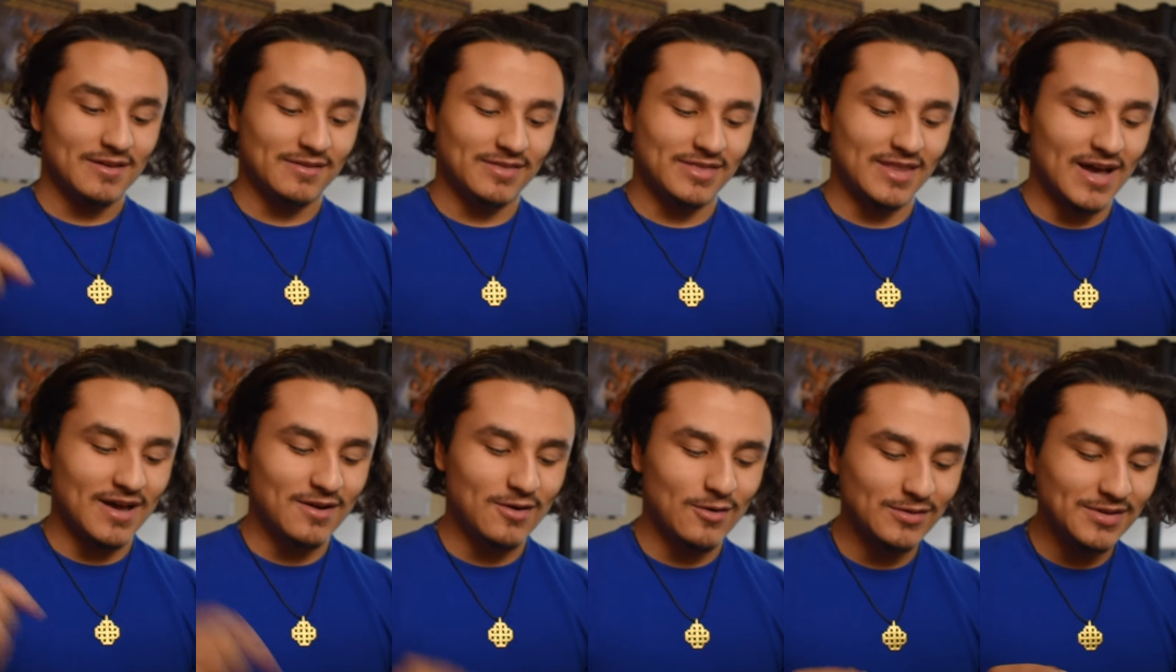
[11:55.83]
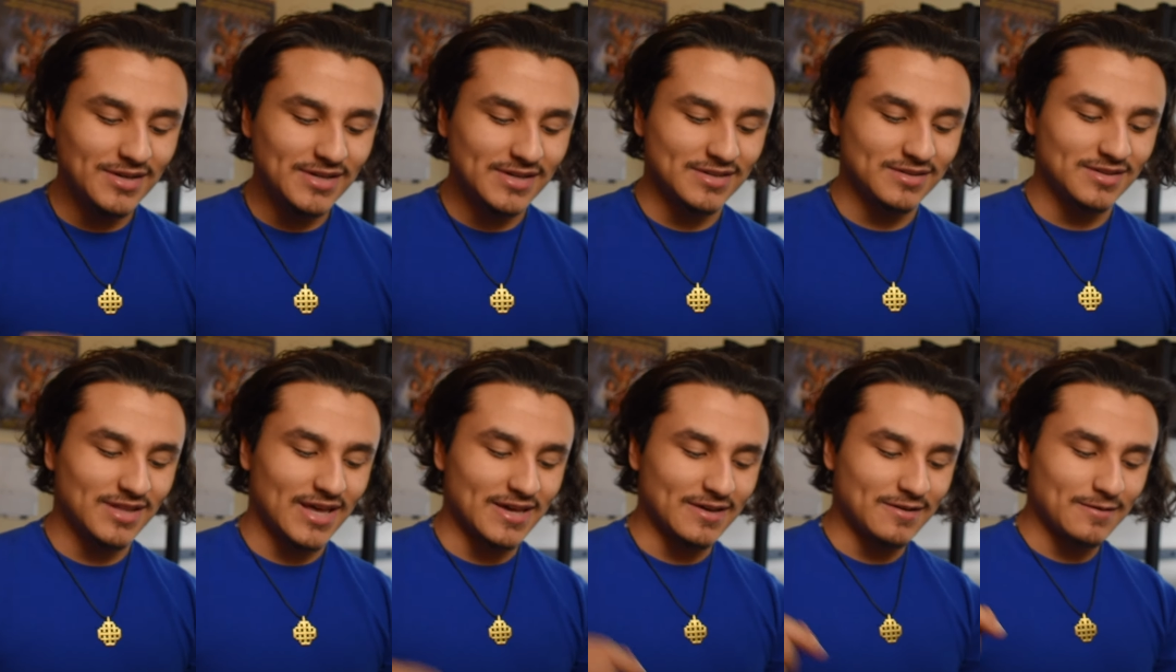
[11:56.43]
Not only,
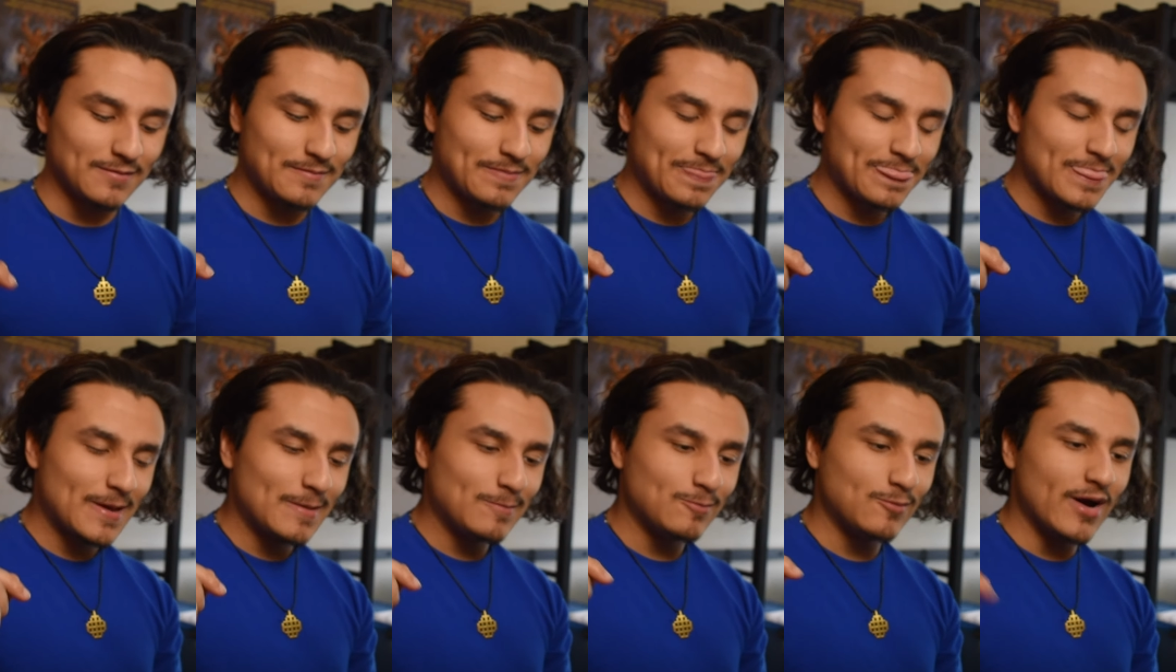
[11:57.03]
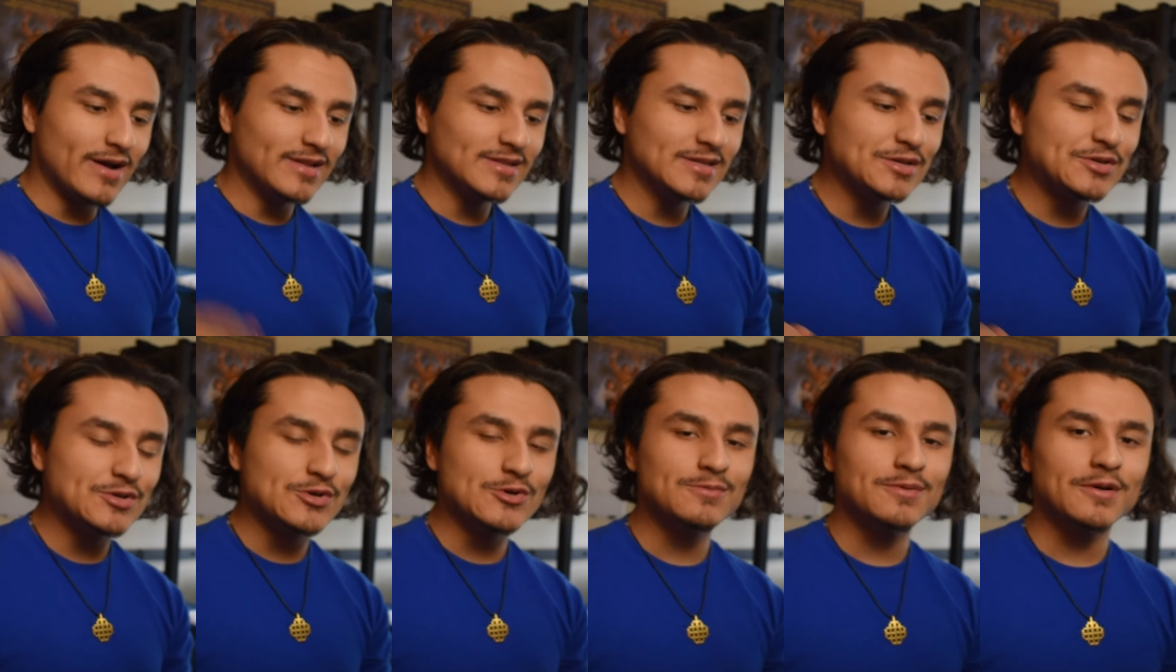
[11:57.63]
like, Bradley
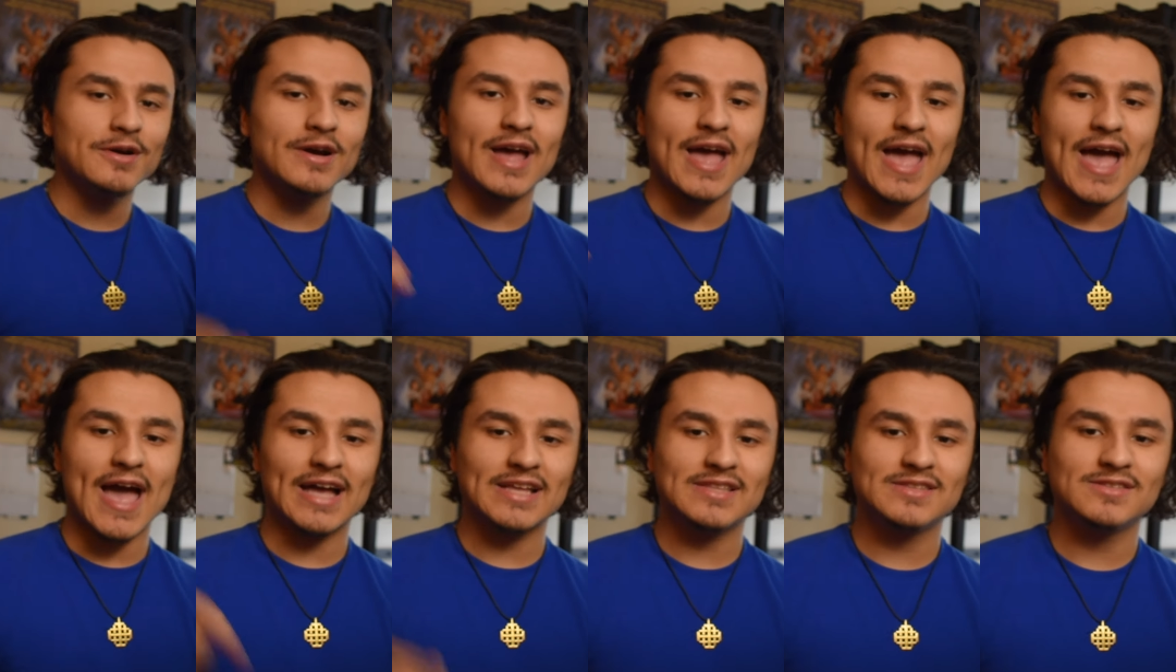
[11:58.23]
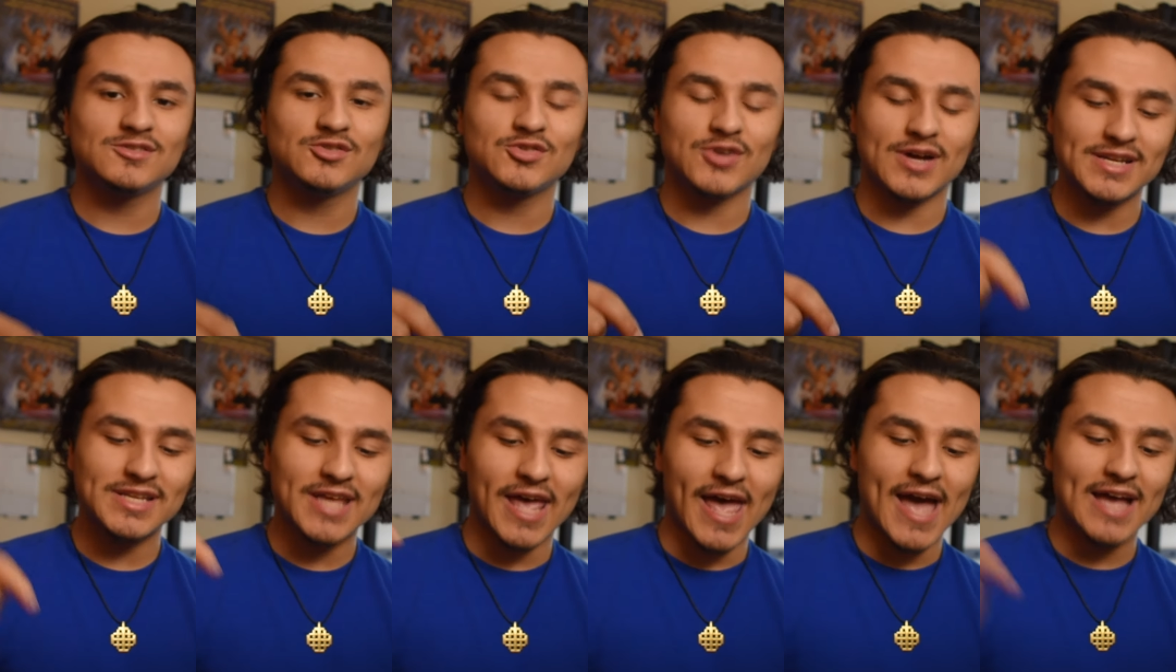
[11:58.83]
Cooper act,
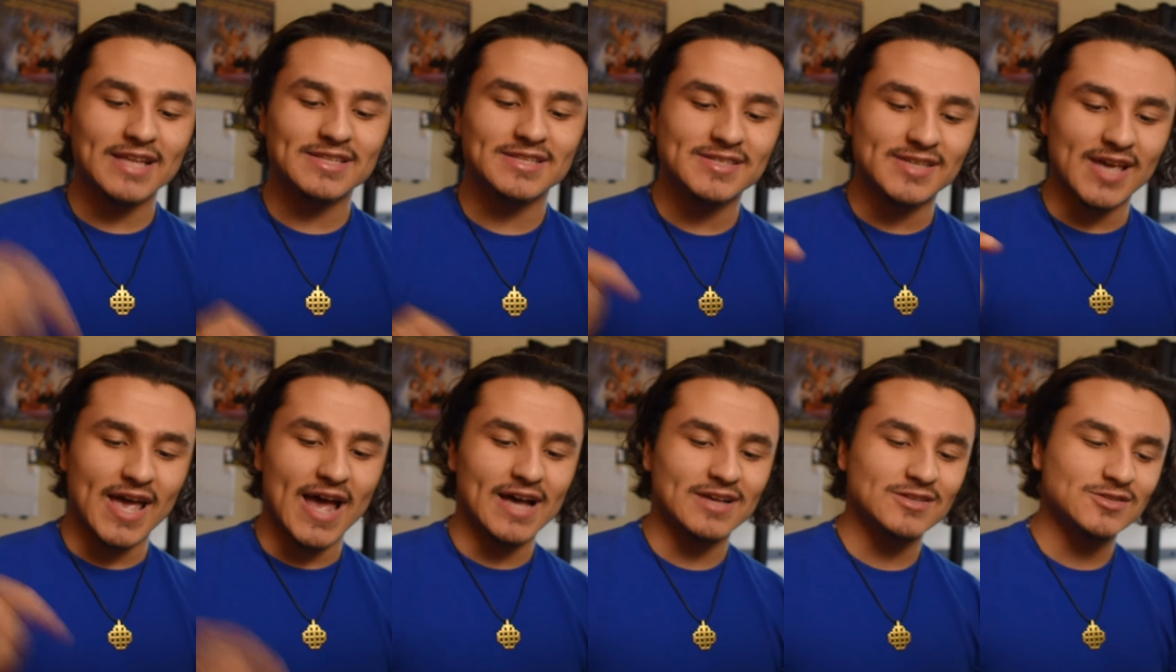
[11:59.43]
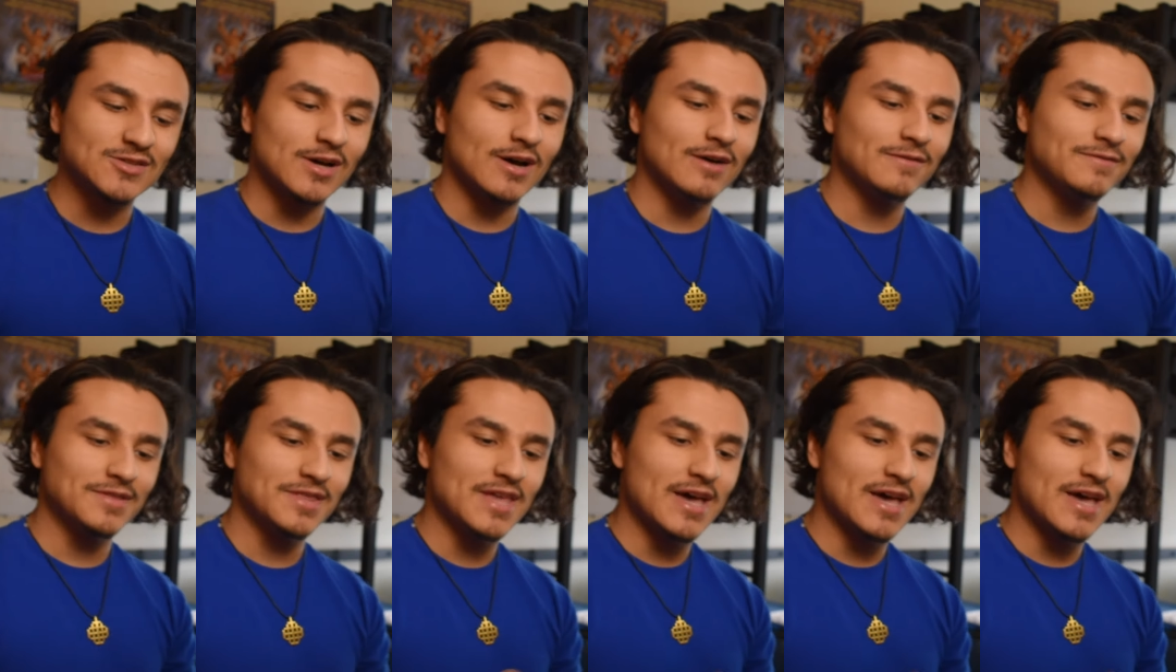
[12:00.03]
tried to act his ass off in